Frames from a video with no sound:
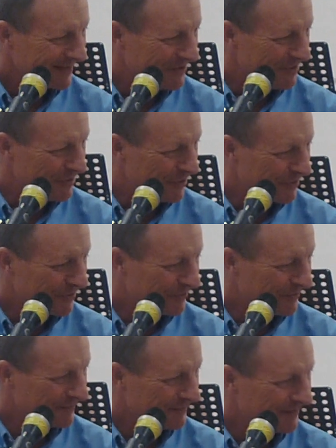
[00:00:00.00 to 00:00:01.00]

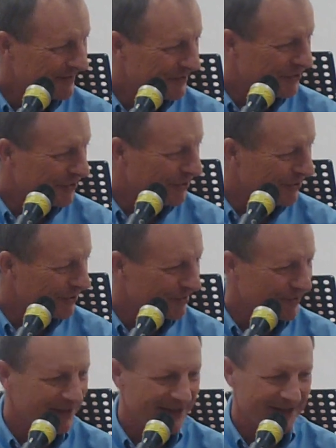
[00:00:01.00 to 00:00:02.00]
Yertle, the Turtle
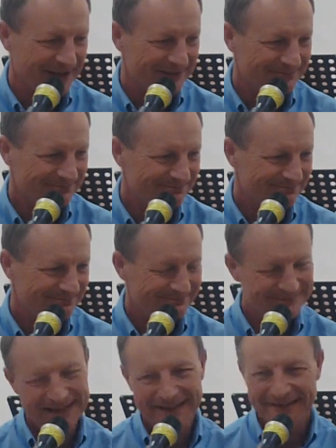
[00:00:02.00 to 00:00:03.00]
King.
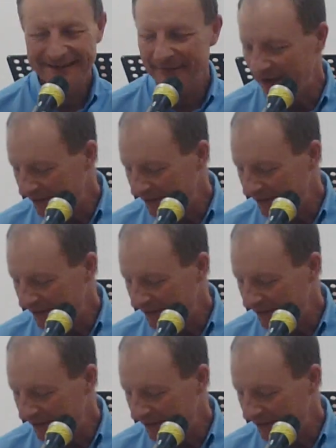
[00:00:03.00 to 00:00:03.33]
So let me